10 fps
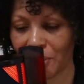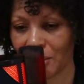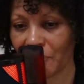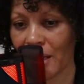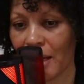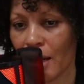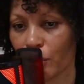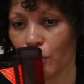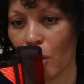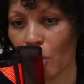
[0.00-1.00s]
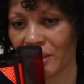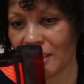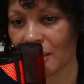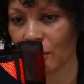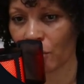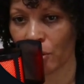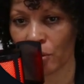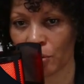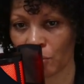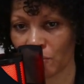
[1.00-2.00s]
but you'll always see in
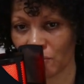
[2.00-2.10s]
code,